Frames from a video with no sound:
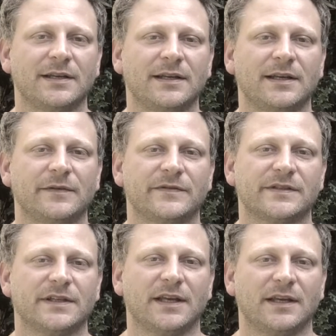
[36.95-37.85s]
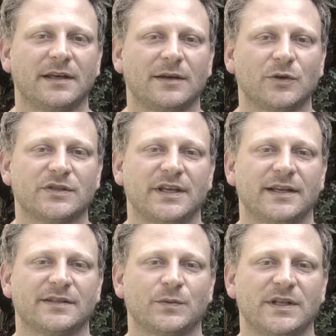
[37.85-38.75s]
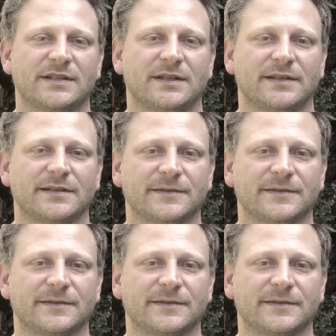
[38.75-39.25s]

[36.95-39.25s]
He lives in Luzern, Switzerland.